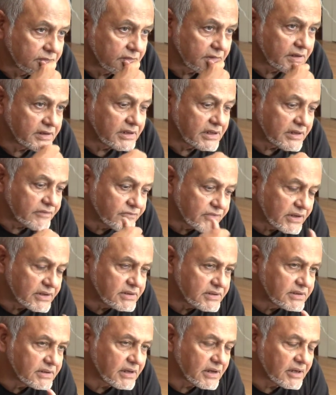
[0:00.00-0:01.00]
And
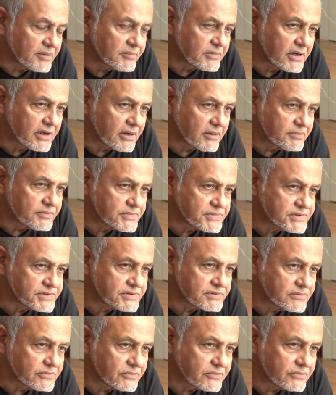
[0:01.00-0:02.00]
event time comes